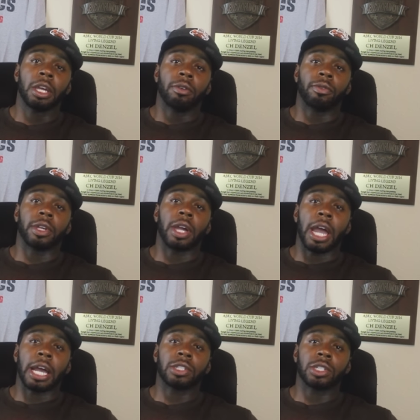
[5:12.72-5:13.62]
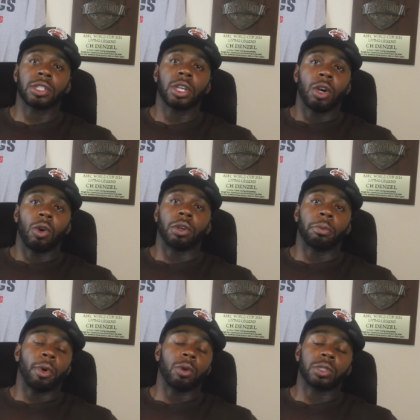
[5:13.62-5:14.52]
for your actions on a
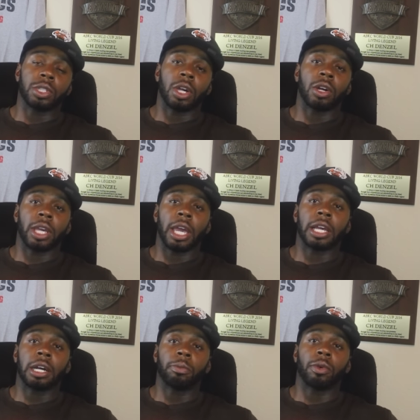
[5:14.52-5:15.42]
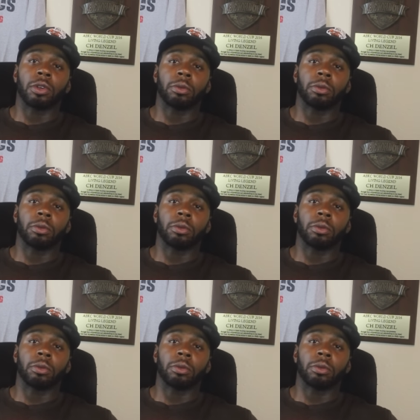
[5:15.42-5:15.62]
post and y'all gang up on